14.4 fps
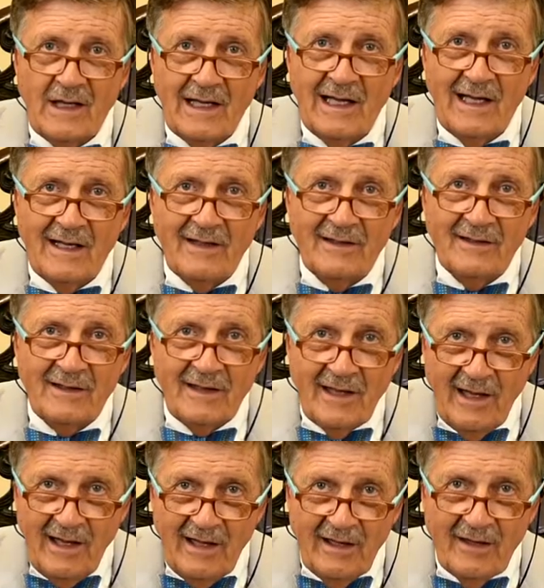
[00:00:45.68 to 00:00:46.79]
the Lion
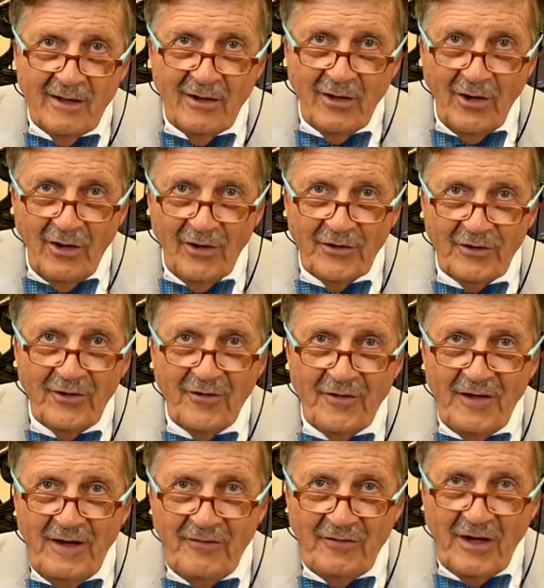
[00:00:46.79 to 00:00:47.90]
King on
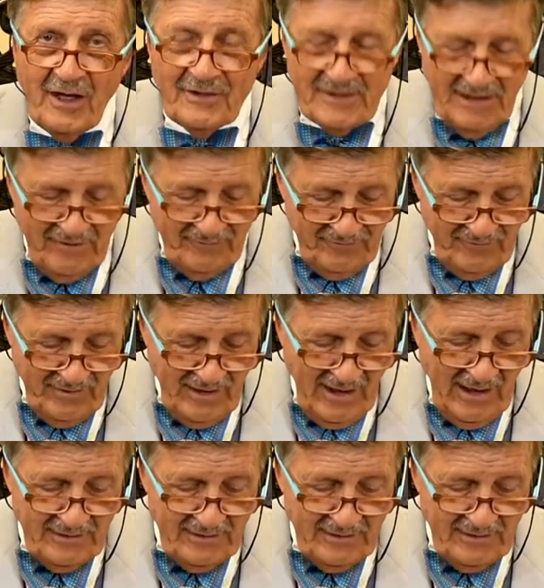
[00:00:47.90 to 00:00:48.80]
these cutouts,